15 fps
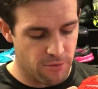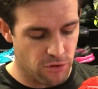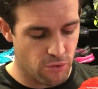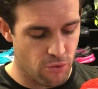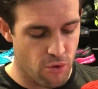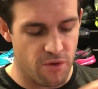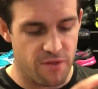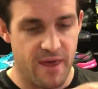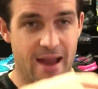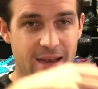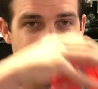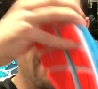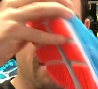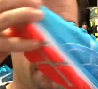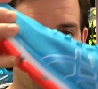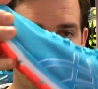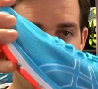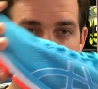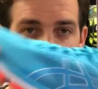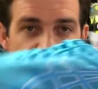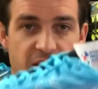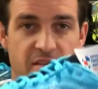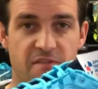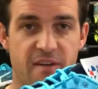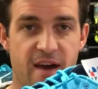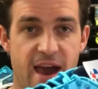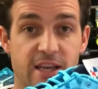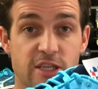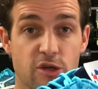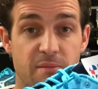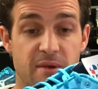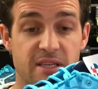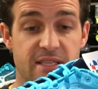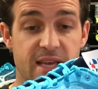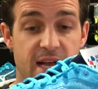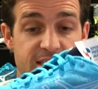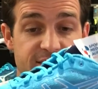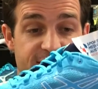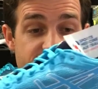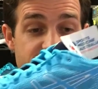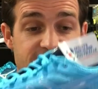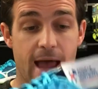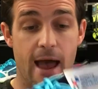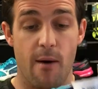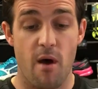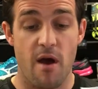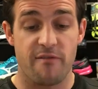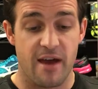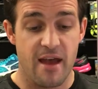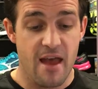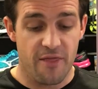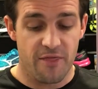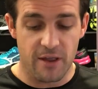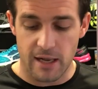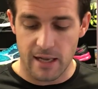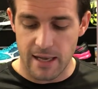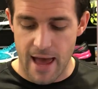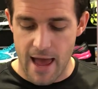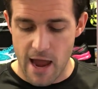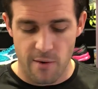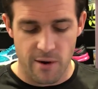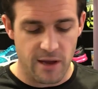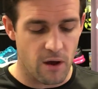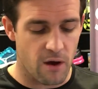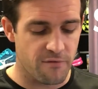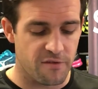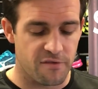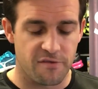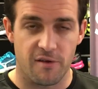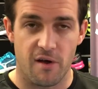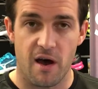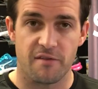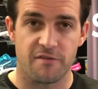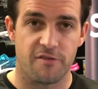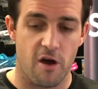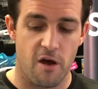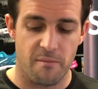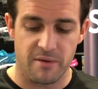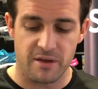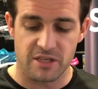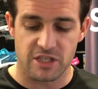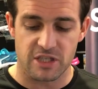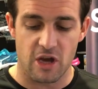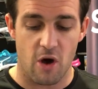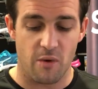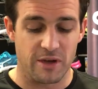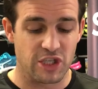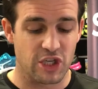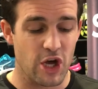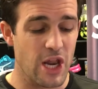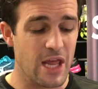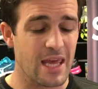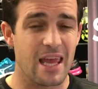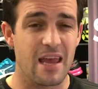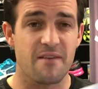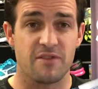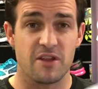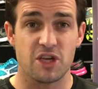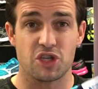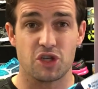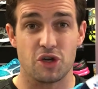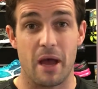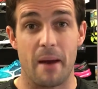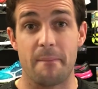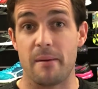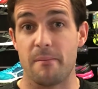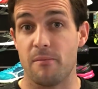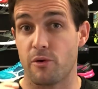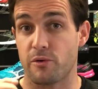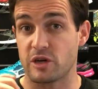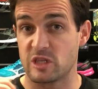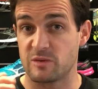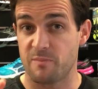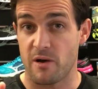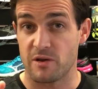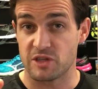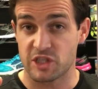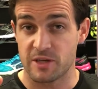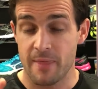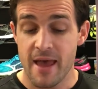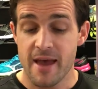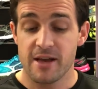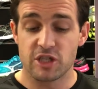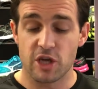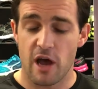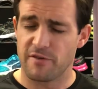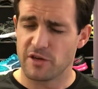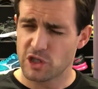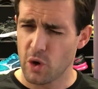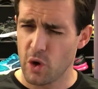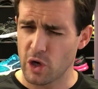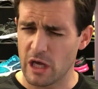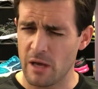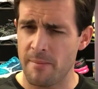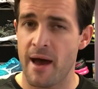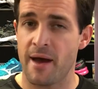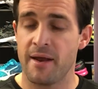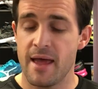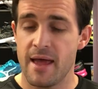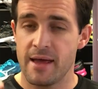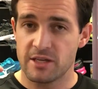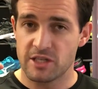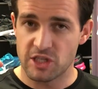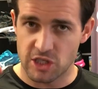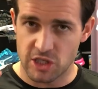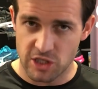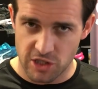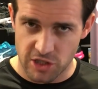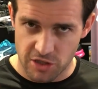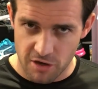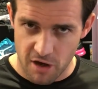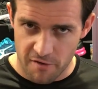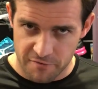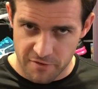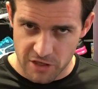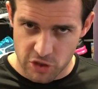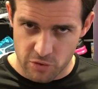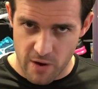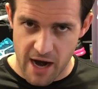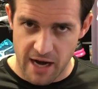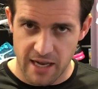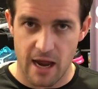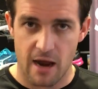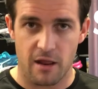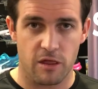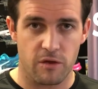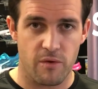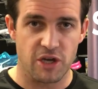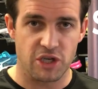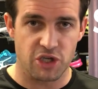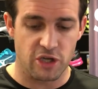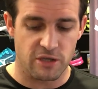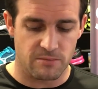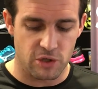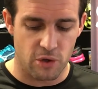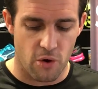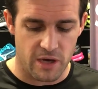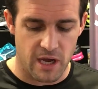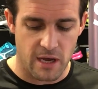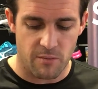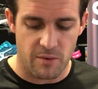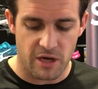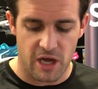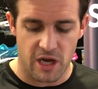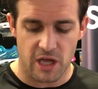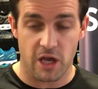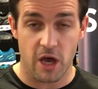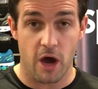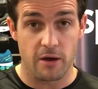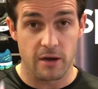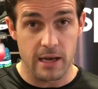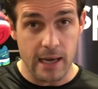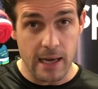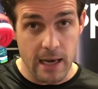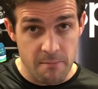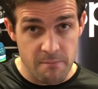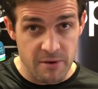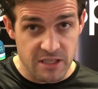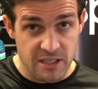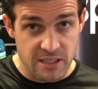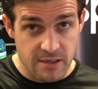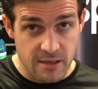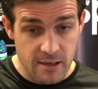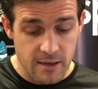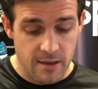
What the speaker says: through that braking phase or mid-stance phase. However, the layering of the flight foam midsole is going to give this shoe a bit more response. So if you're talking about softness rating out of the 3 shoes I'm talking, we're going to go Nimbus,